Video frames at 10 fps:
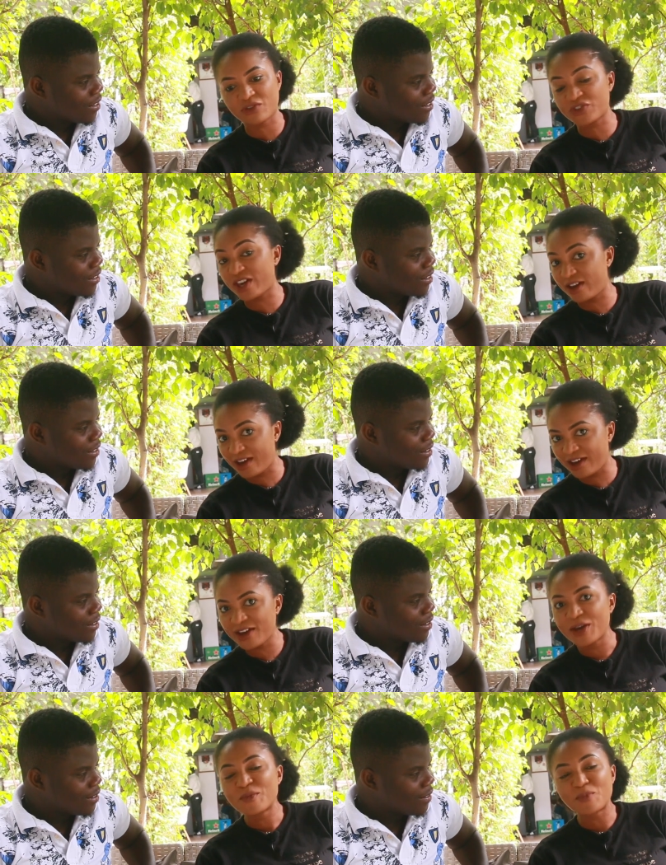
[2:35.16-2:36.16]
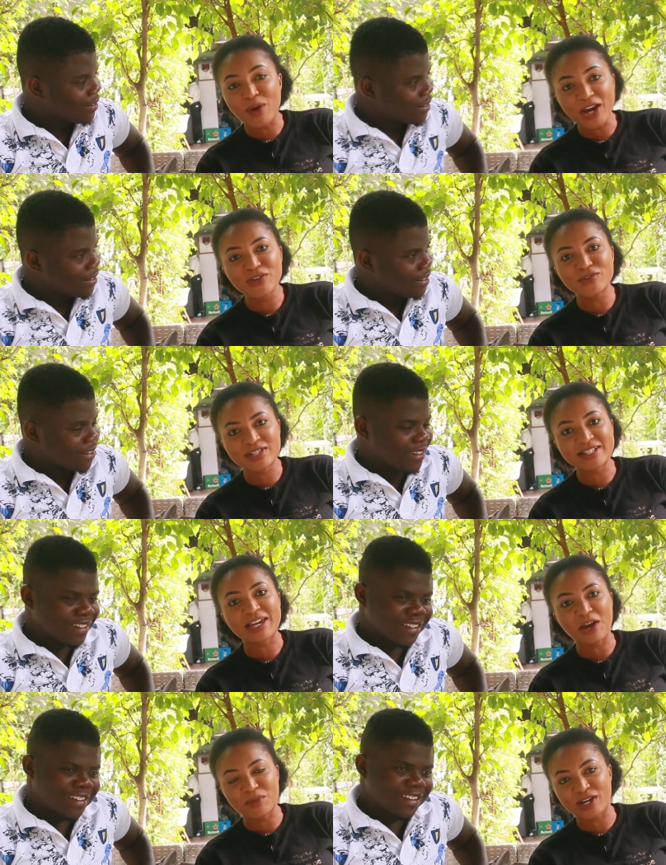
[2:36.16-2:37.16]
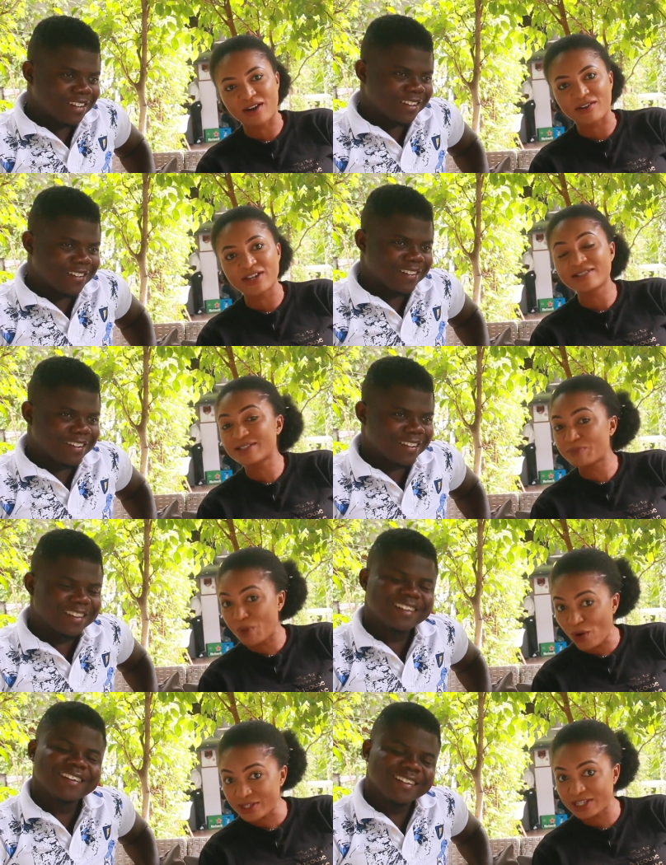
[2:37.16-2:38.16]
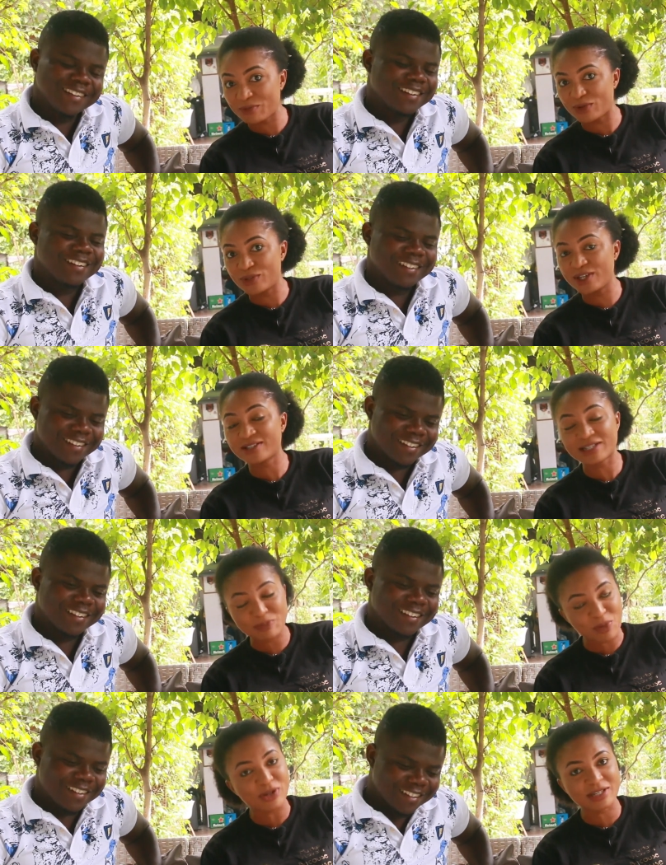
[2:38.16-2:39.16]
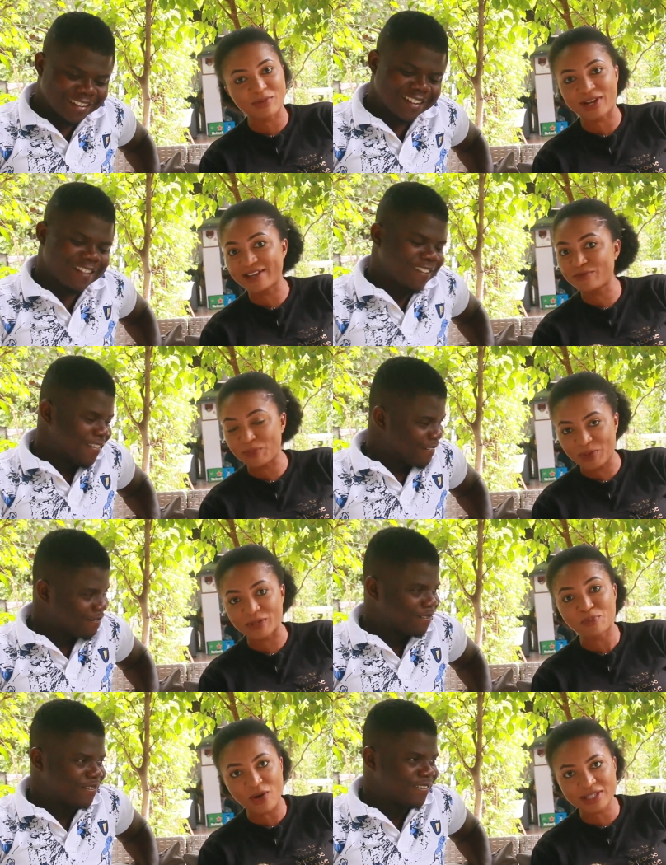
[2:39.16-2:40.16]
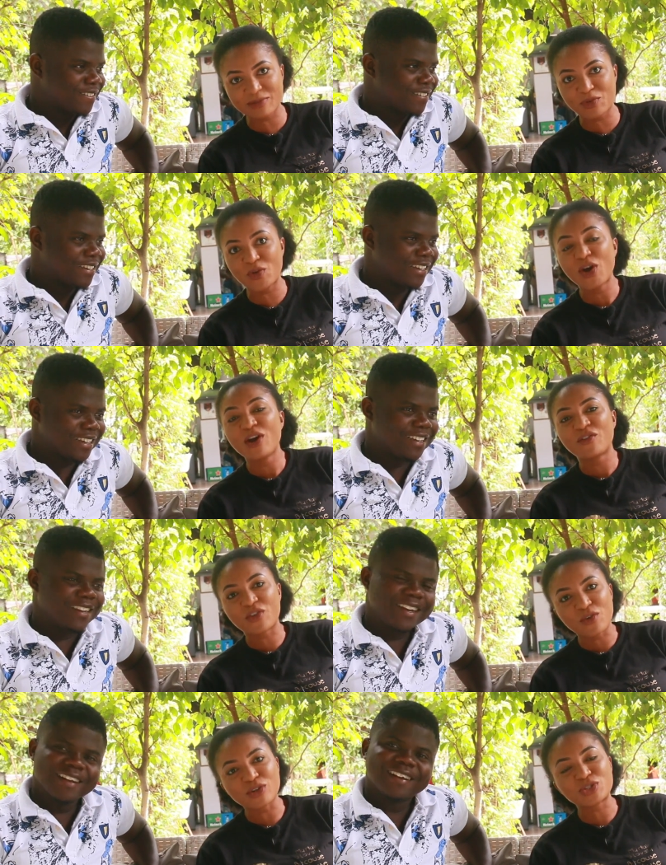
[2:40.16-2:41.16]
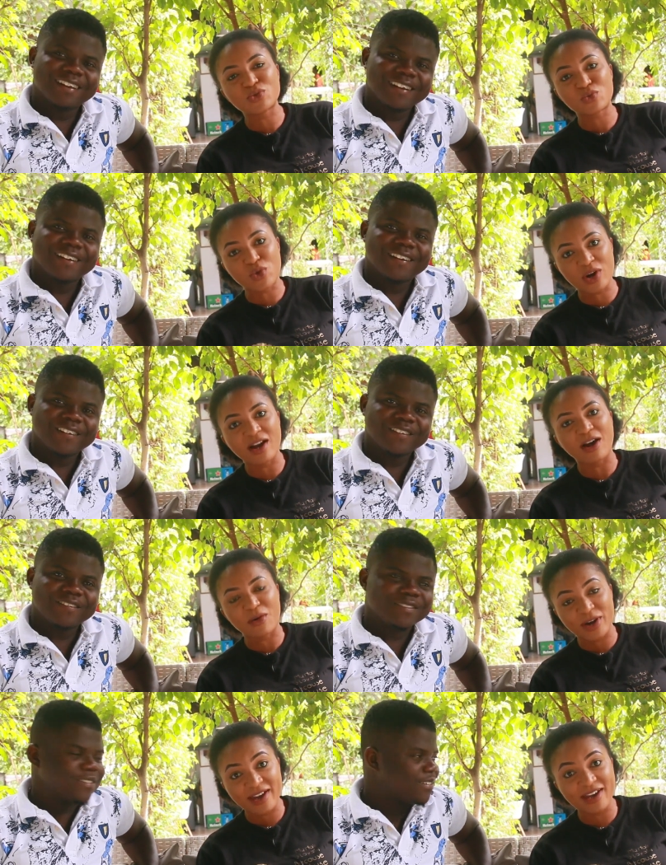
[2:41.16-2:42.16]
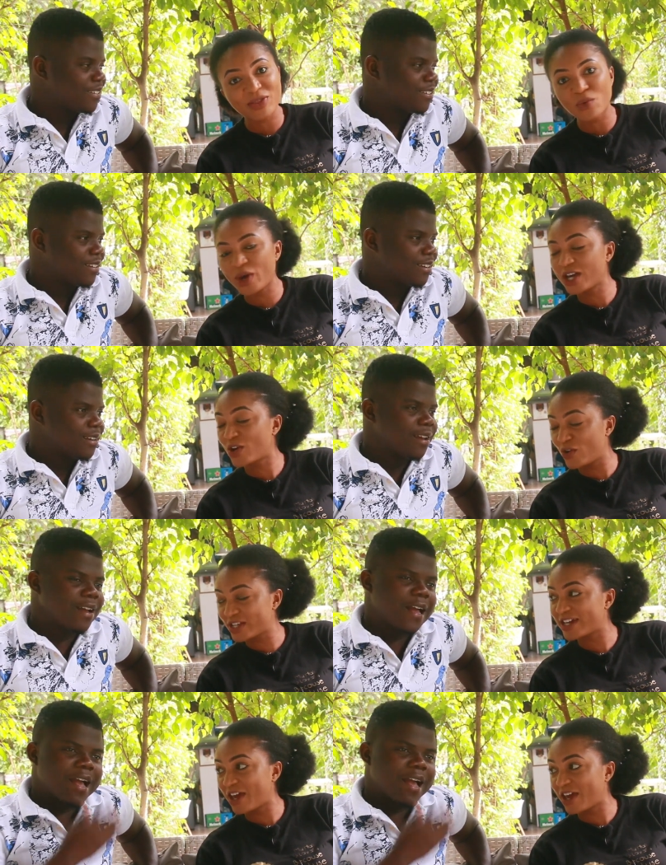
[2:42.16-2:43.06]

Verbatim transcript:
Speaker 1: of their hair by using chemical. It is possible, it is possible, I repeat, possible for us to rock our hair the way God